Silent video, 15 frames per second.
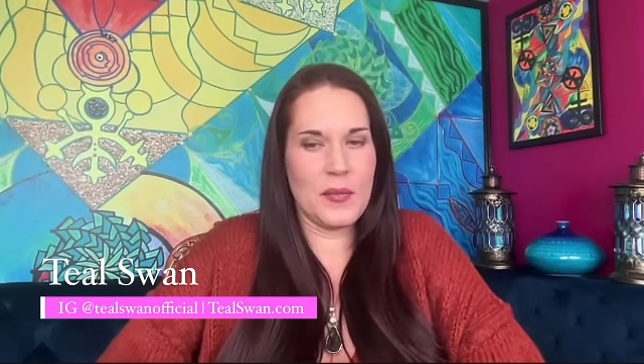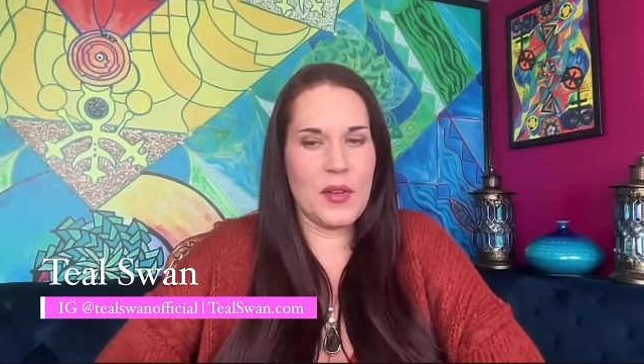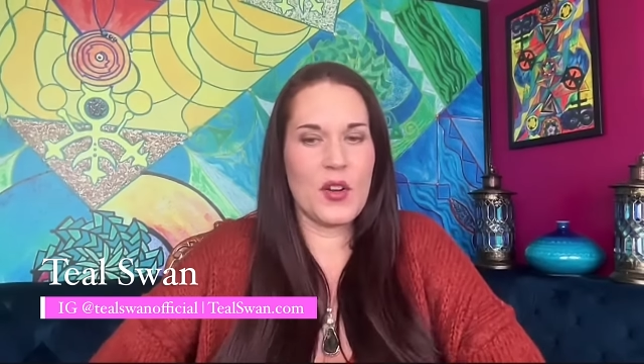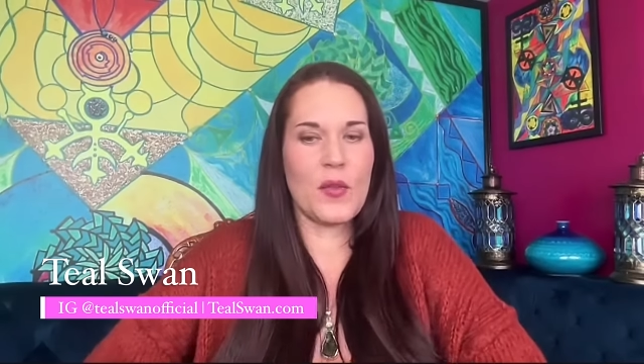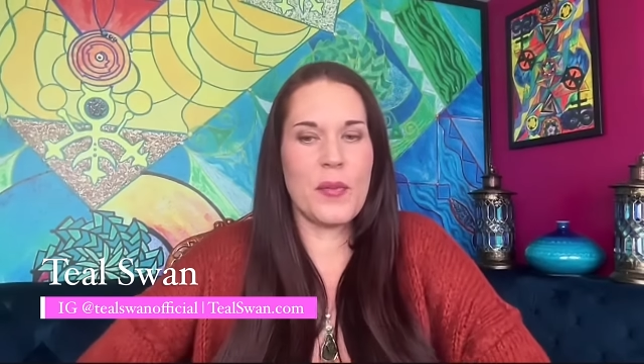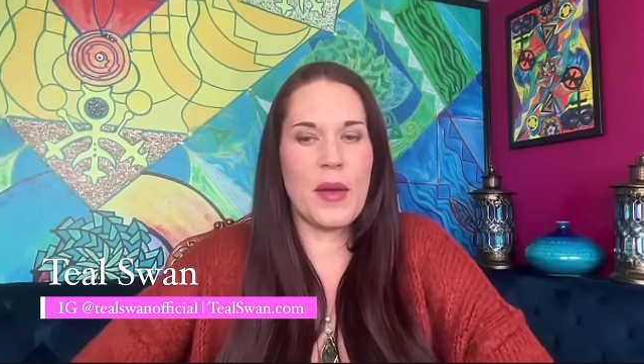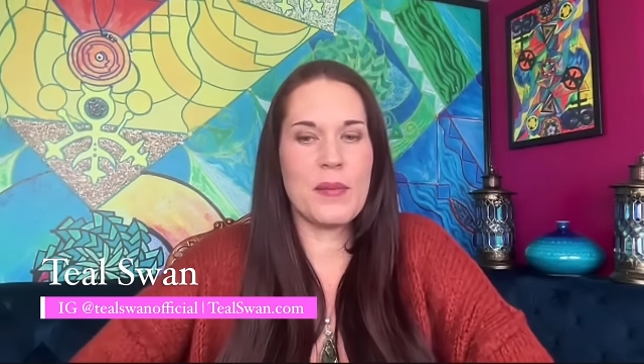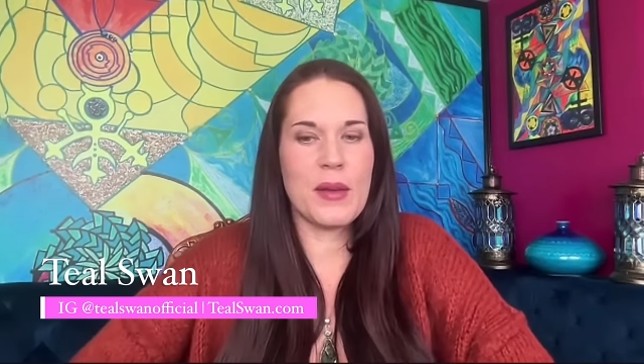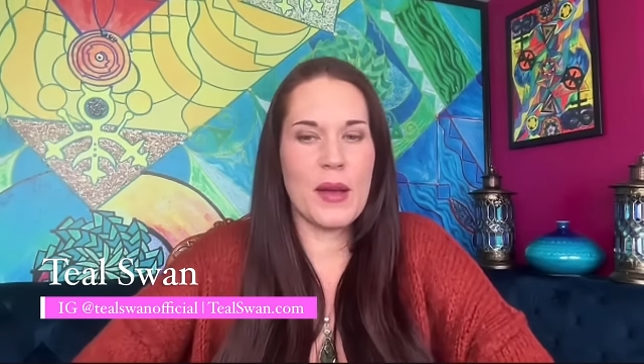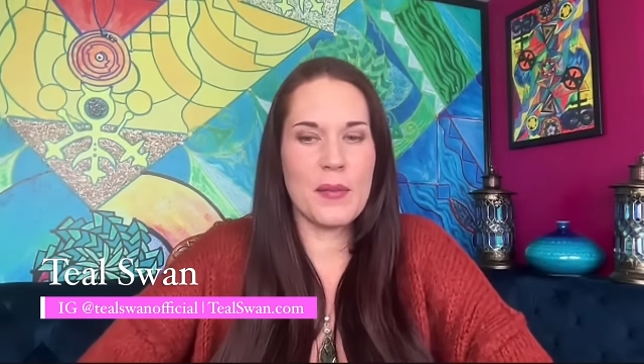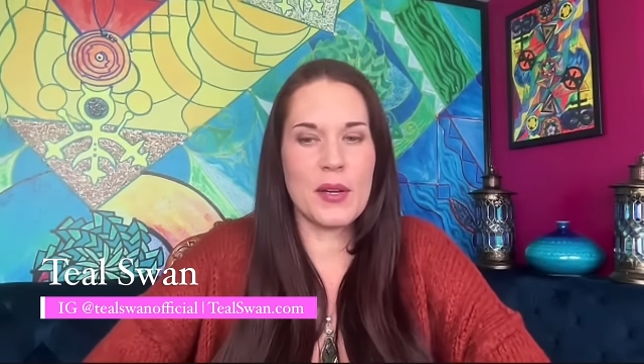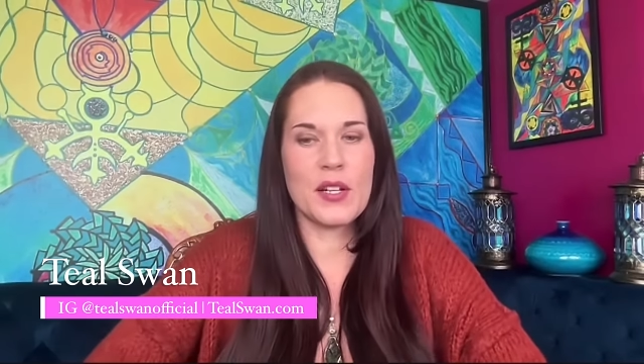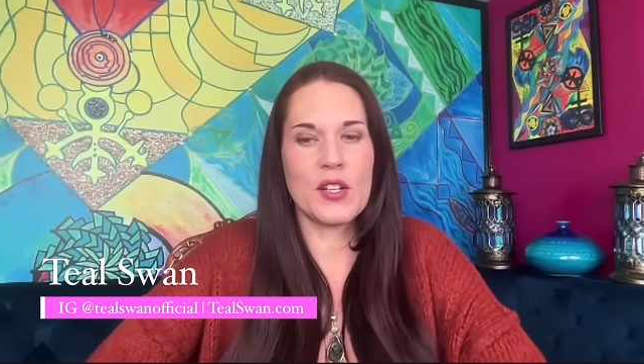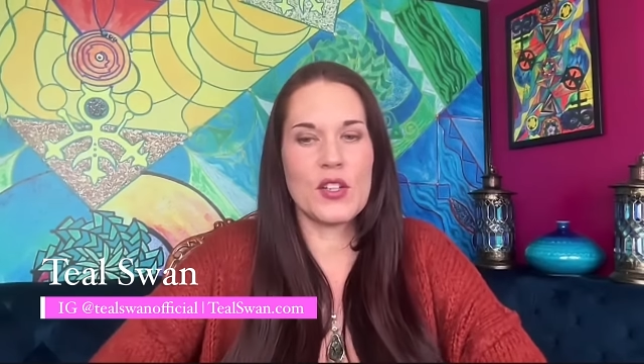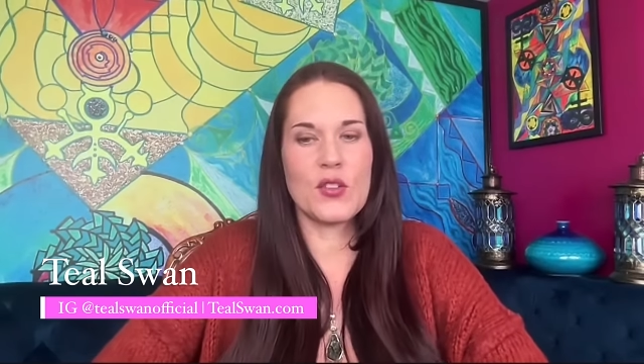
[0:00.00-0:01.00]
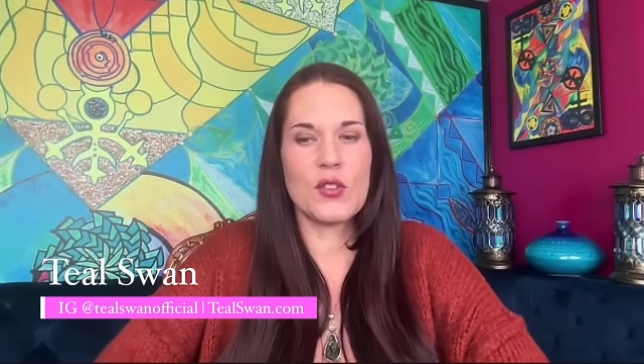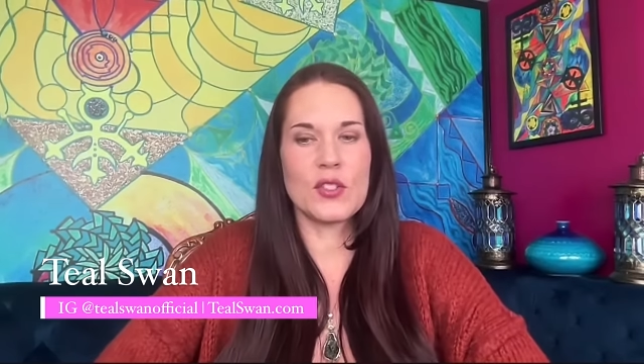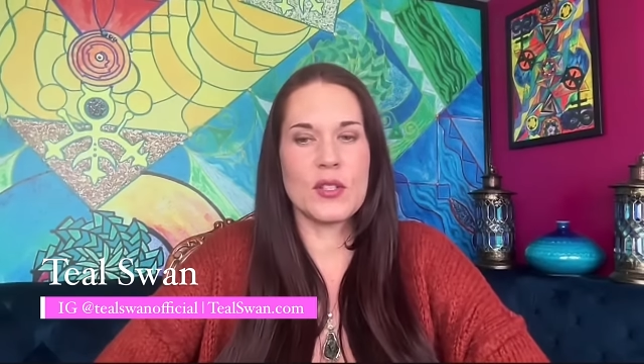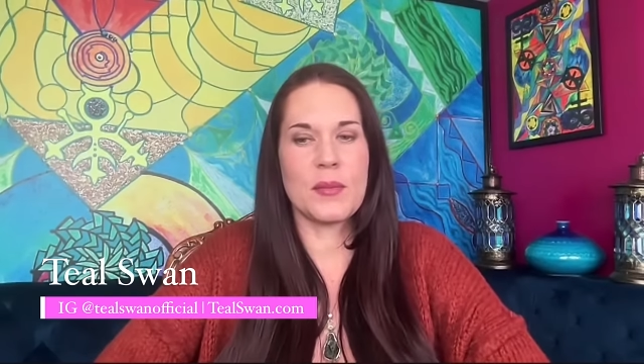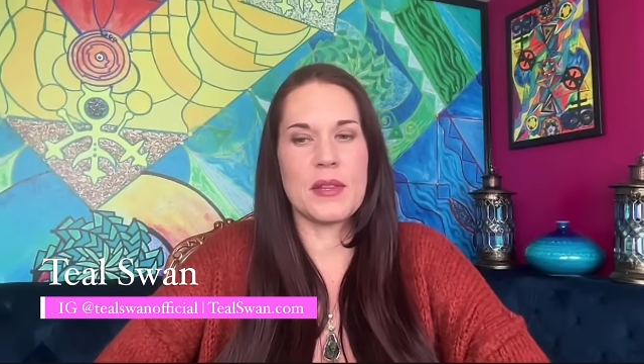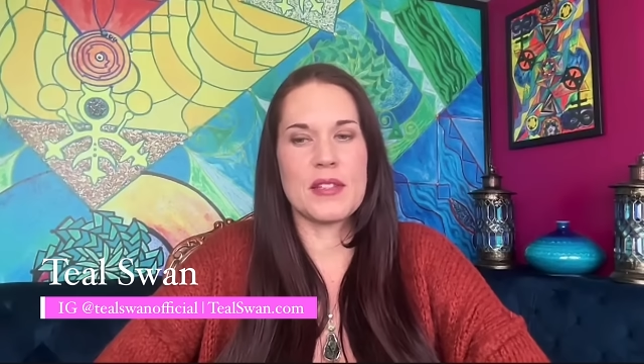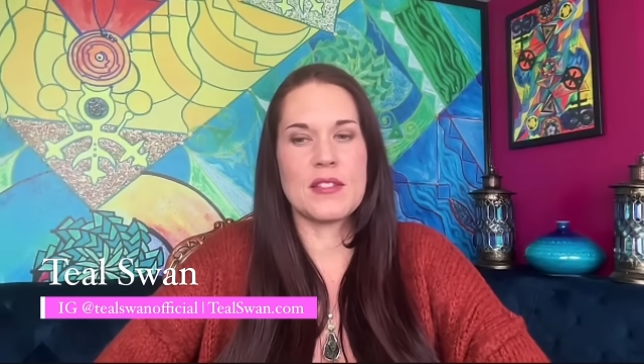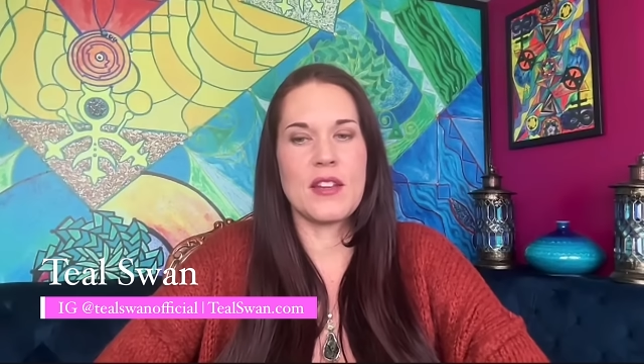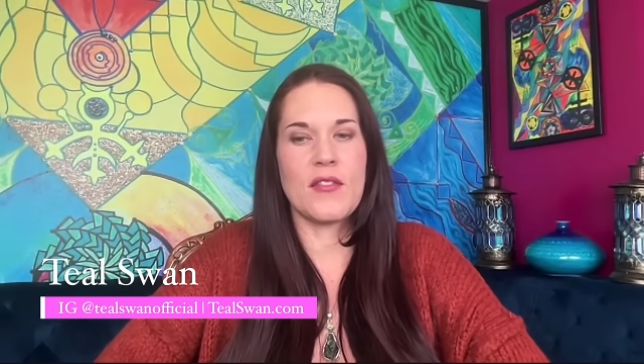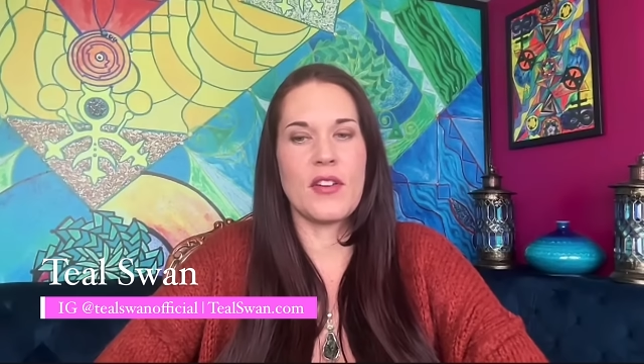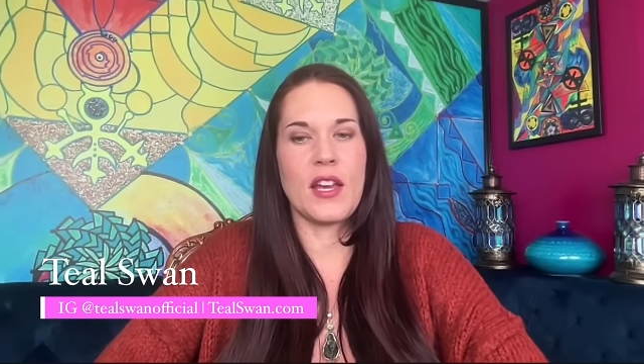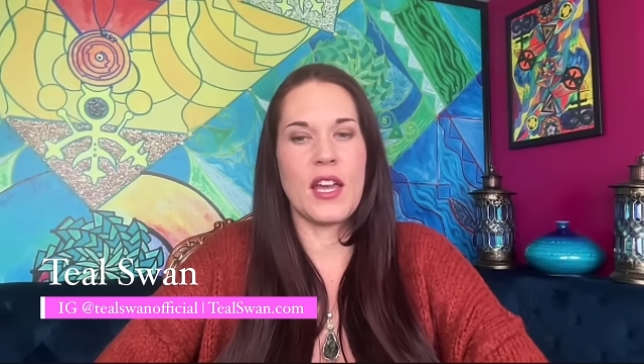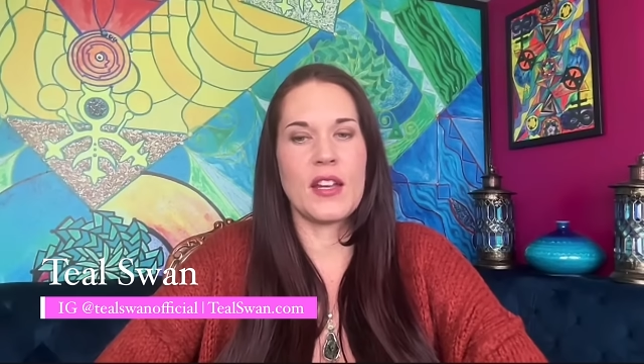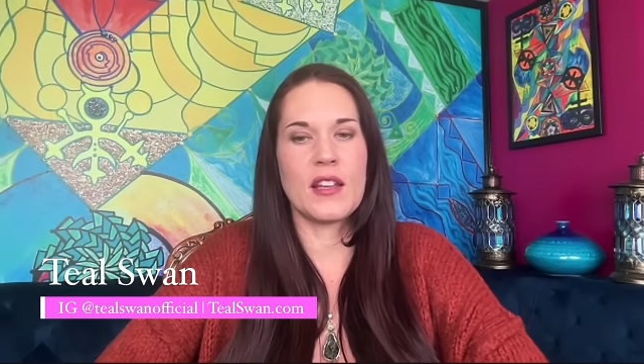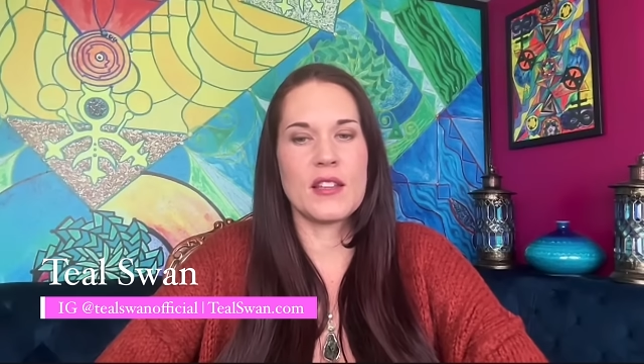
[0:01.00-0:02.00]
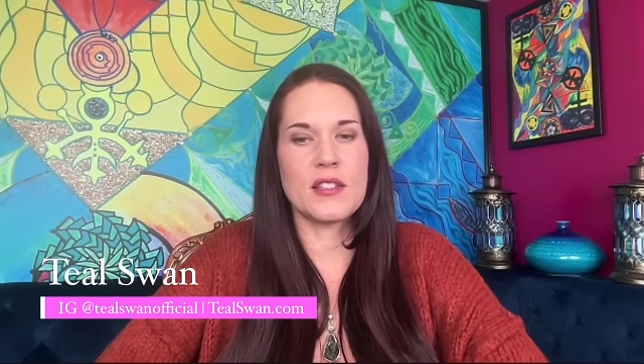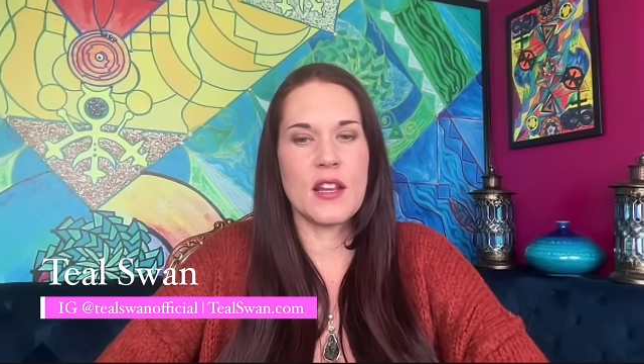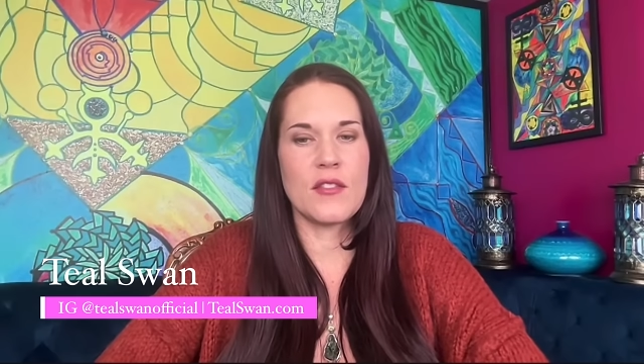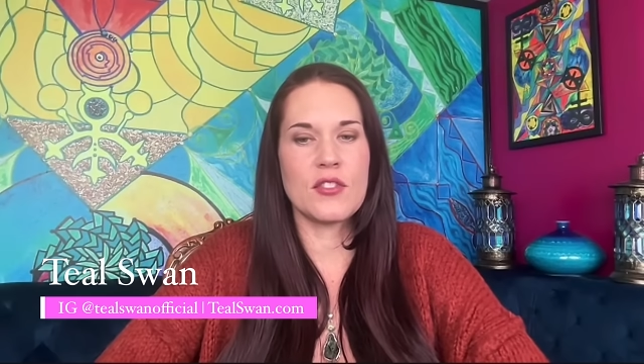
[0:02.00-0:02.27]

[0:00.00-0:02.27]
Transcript: you know, maybe I'm going to use some of this stuff again instead